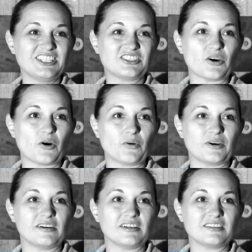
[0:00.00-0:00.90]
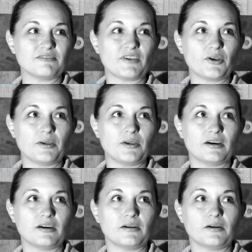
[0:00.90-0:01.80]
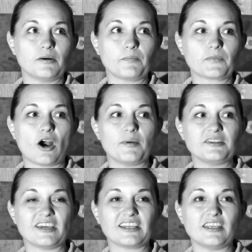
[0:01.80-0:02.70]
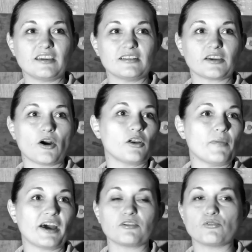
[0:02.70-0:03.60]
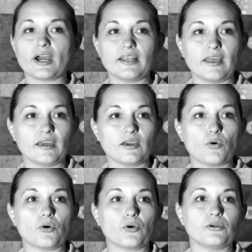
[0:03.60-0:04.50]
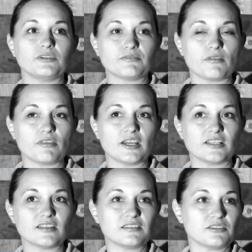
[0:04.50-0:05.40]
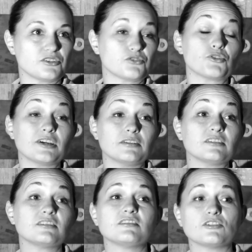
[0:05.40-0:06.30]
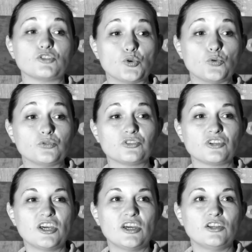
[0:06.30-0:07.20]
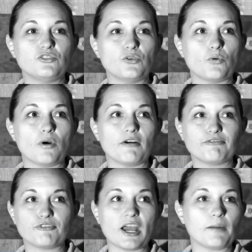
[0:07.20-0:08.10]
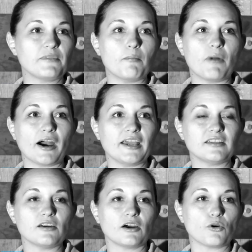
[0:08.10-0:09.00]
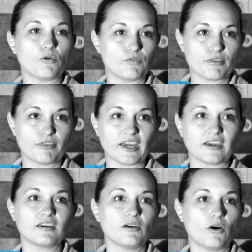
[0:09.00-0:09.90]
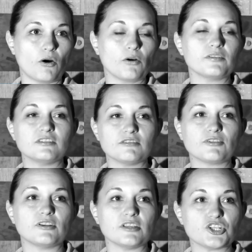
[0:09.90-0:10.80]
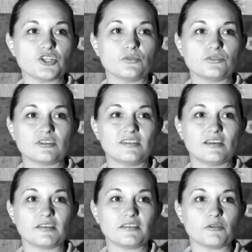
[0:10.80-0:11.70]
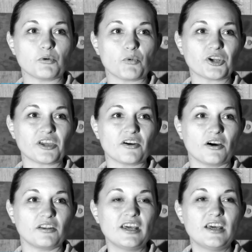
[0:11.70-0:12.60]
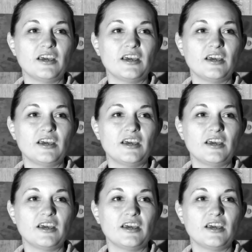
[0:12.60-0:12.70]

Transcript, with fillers: So uh, it's a very uh, um, common technique like automatic writing or different things that the surrealists used to uh, free up their mind and not overthink all the different issues that, that they were working on.